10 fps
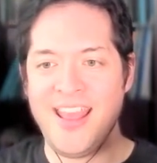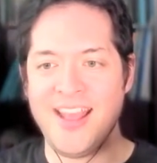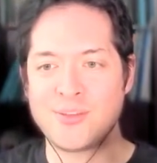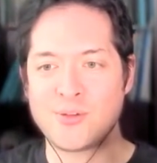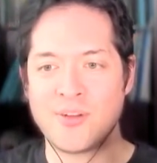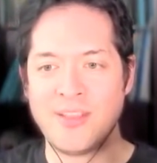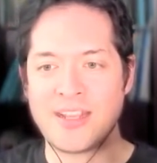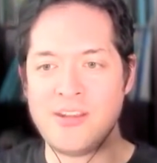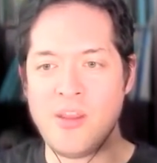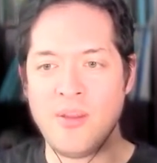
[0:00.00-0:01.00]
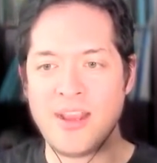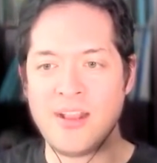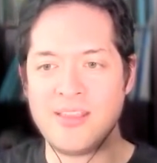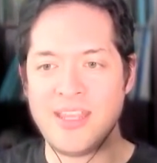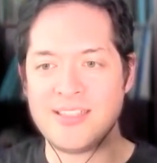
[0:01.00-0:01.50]
and sort of like
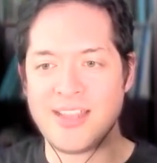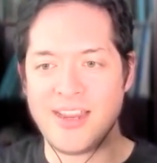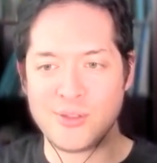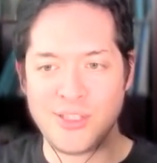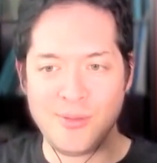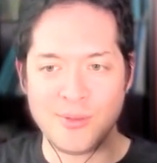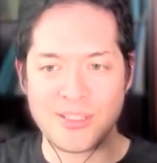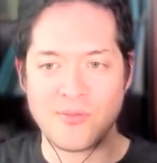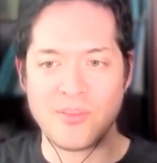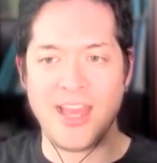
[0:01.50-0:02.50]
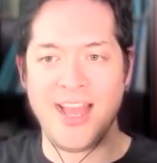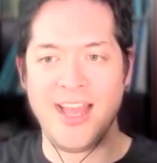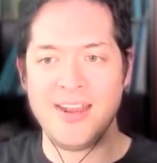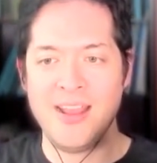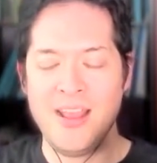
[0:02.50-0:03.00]
knowing the entire sequence of
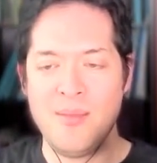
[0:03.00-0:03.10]
that,